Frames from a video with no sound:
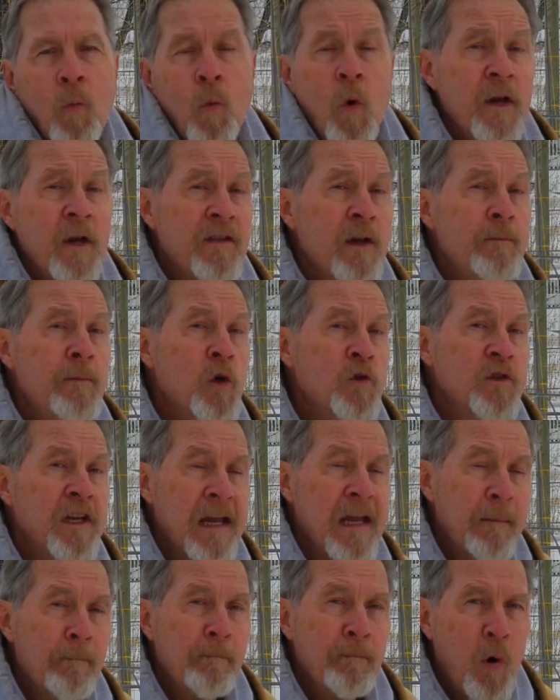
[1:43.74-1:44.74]
One of the most
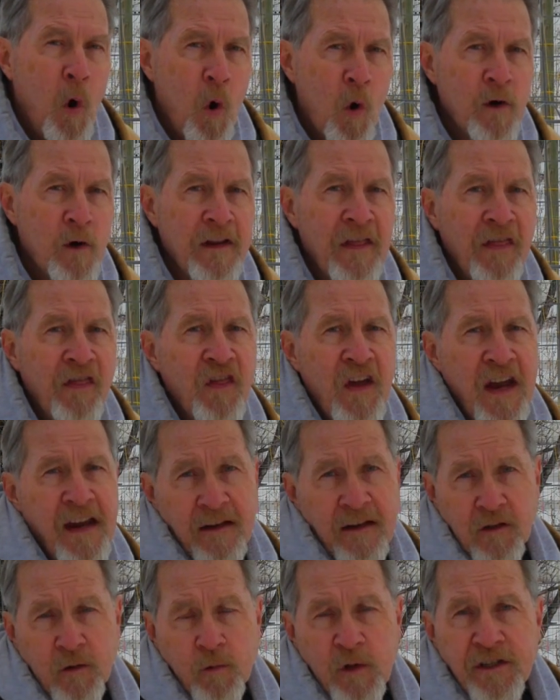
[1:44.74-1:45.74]
important
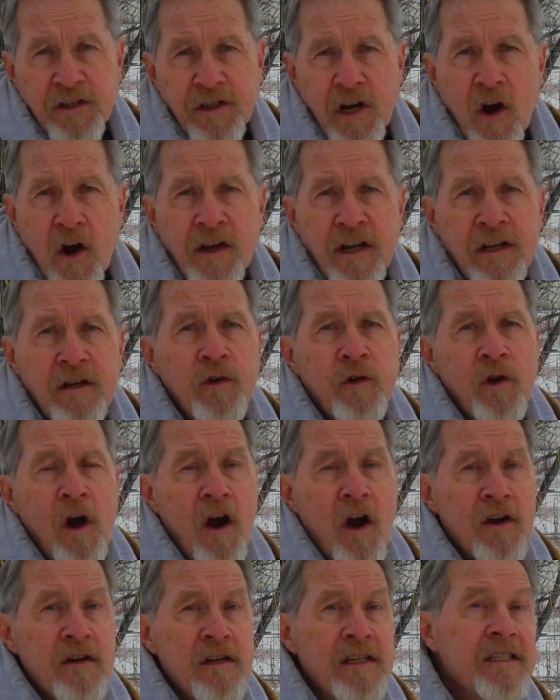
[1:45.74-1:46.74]
things when starting a new
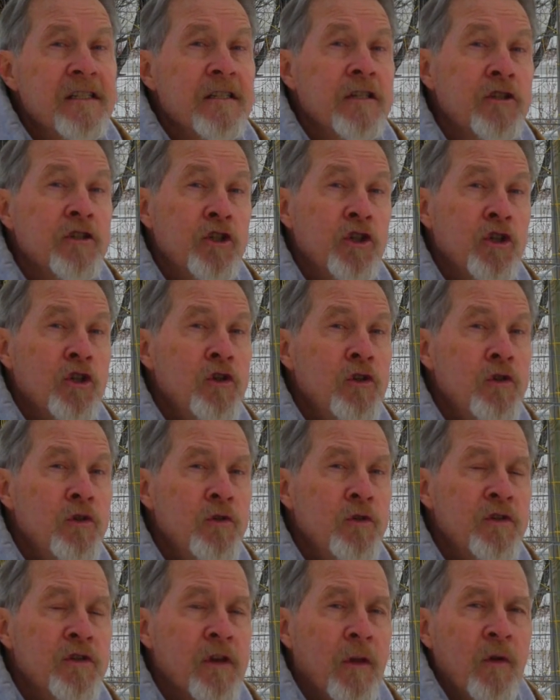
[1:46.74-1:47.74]
garden is to
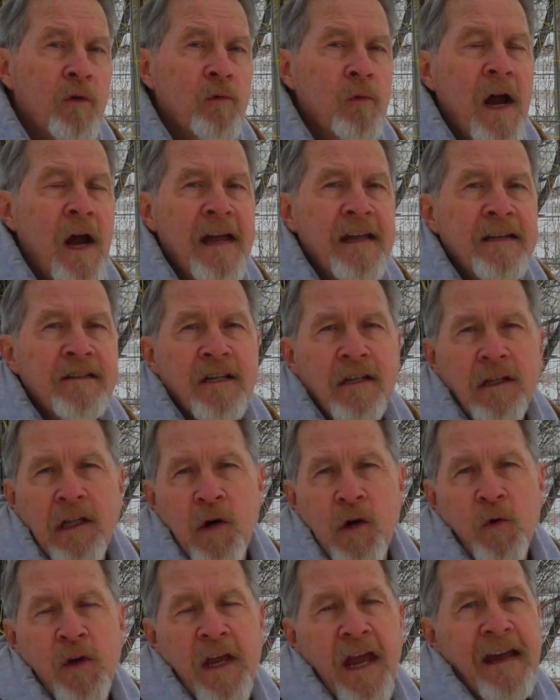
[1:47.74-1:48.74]
choose the right
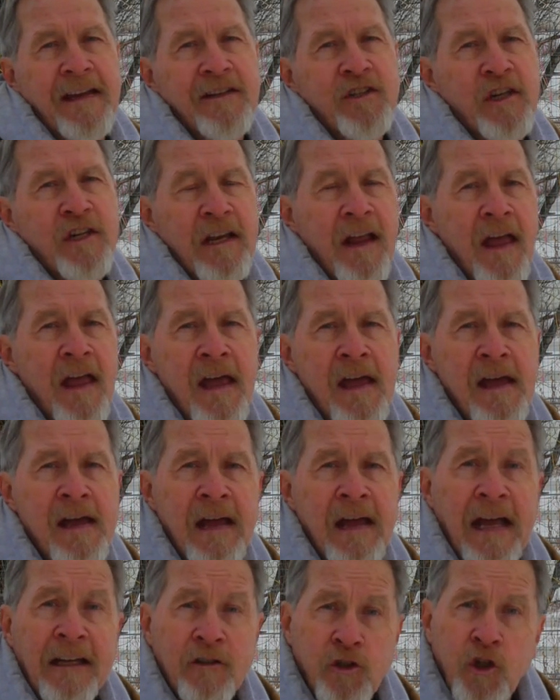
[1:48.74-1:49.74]
location.
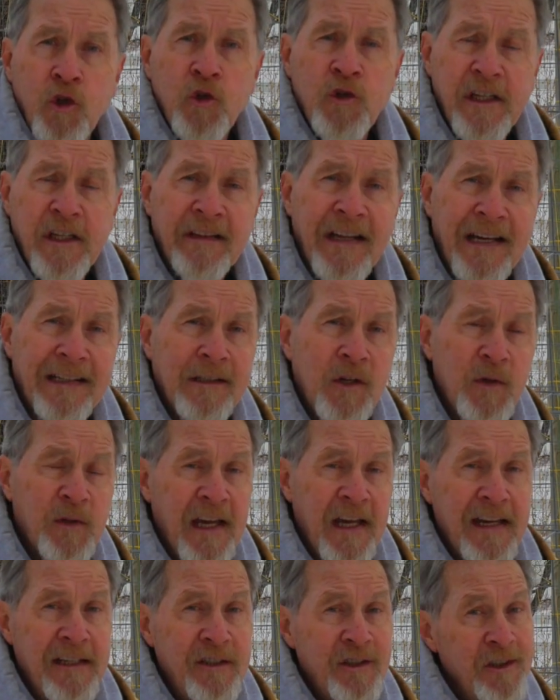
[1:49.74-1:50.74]
And choosing that
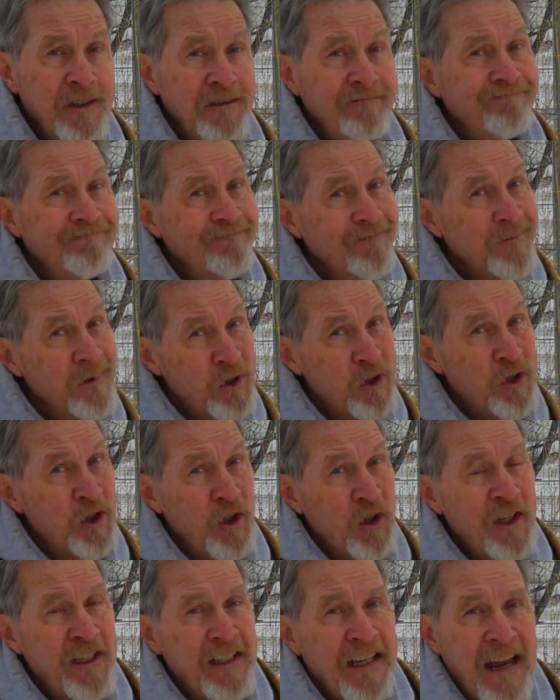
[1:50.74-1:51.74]
location
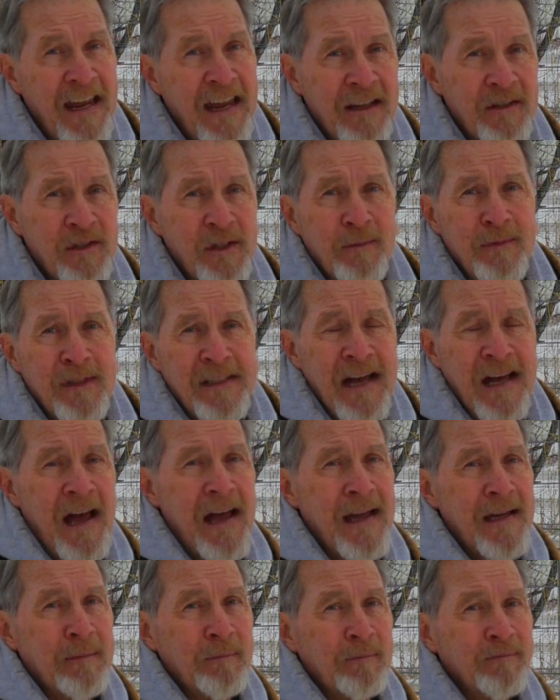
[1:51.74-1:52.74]
should take some
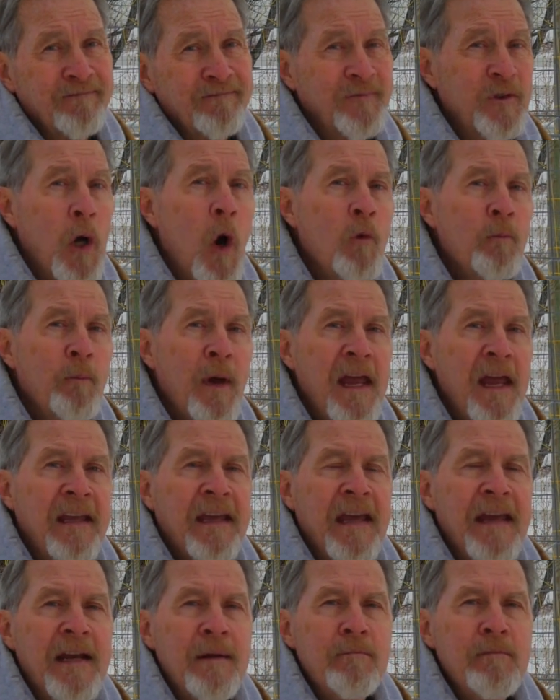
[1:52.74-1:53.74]
time. Don't
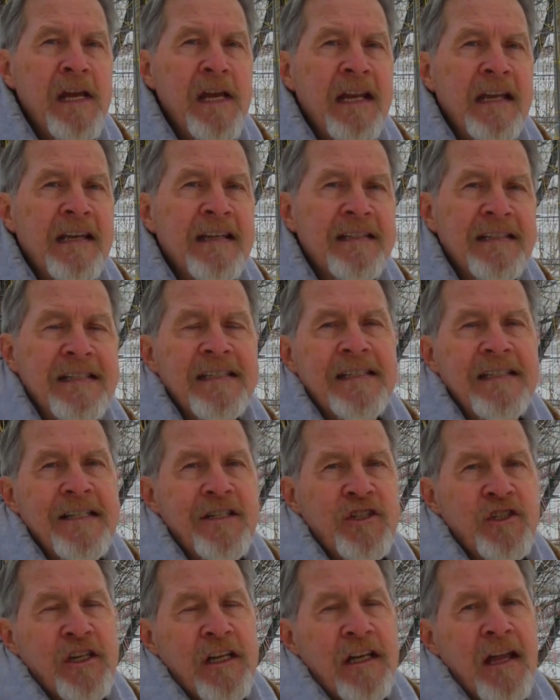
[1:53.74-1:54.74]
make an immediate
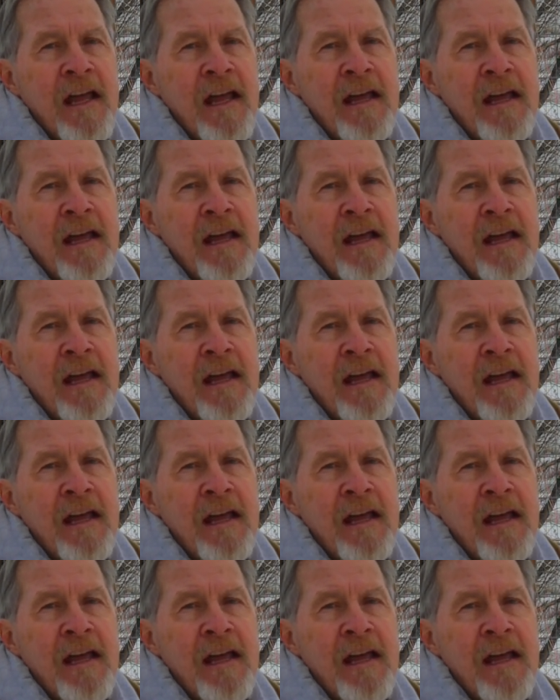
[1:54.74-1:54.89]
decision.